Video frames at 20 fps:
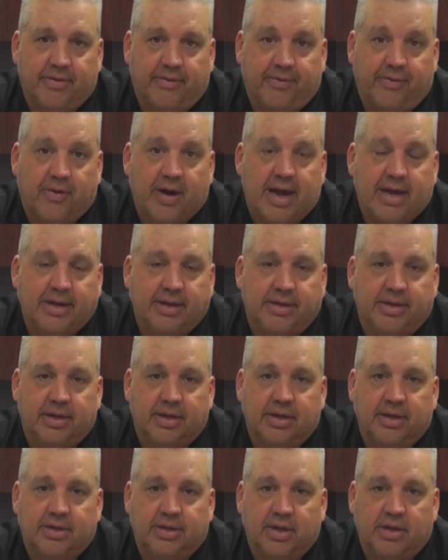a friend
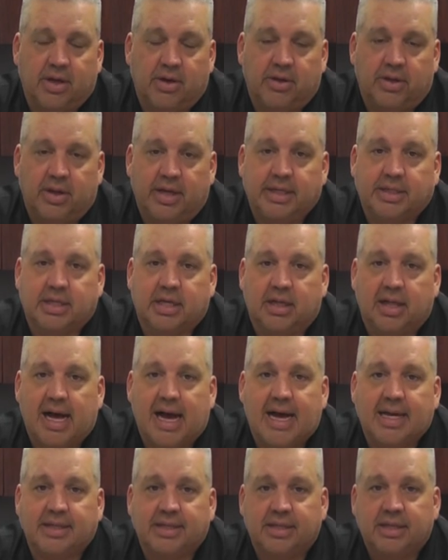to his
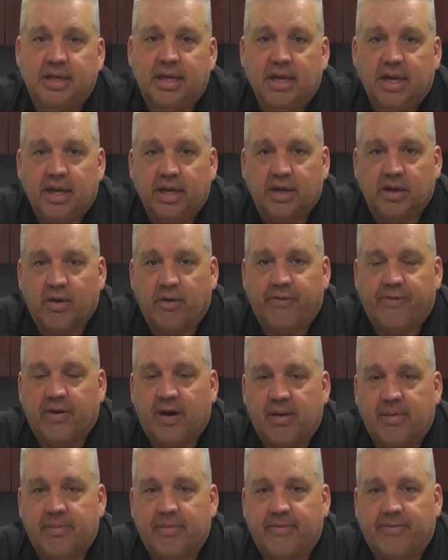class,
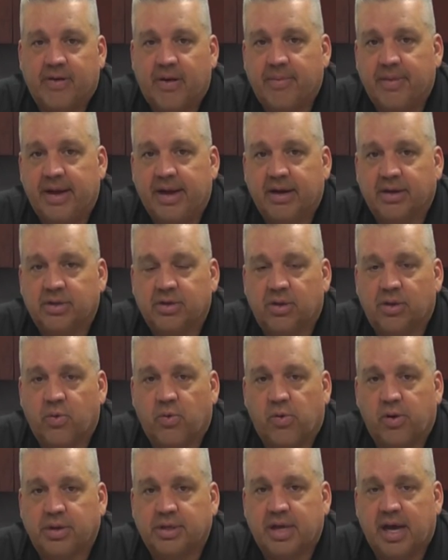from there. So the
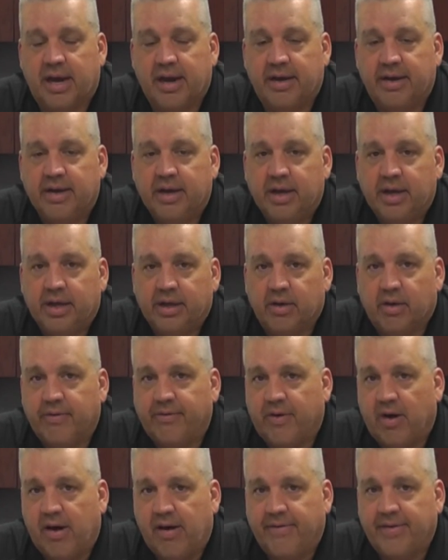award is kind of
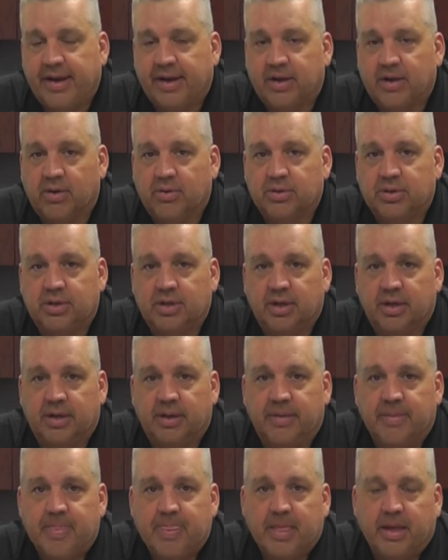evolved that it goes
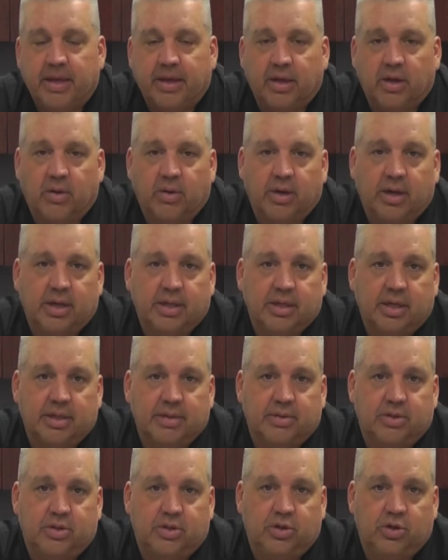to
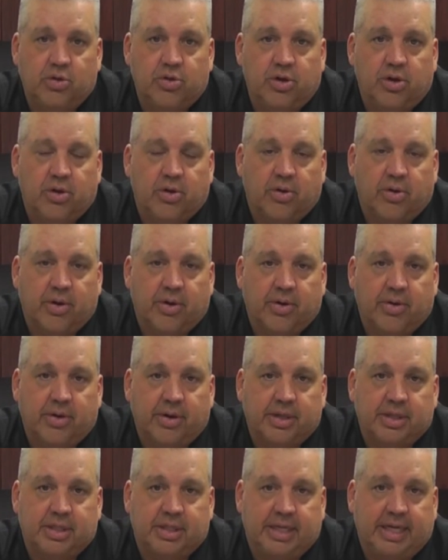a junior
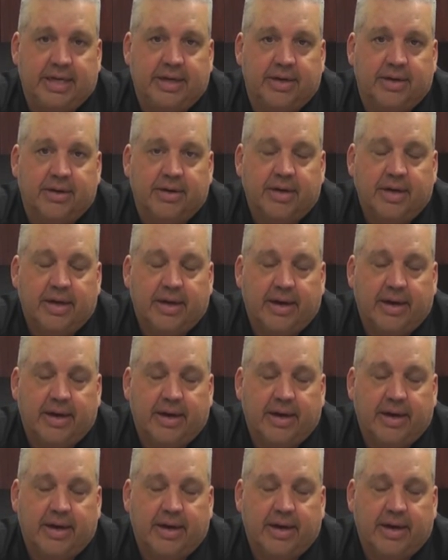or a senior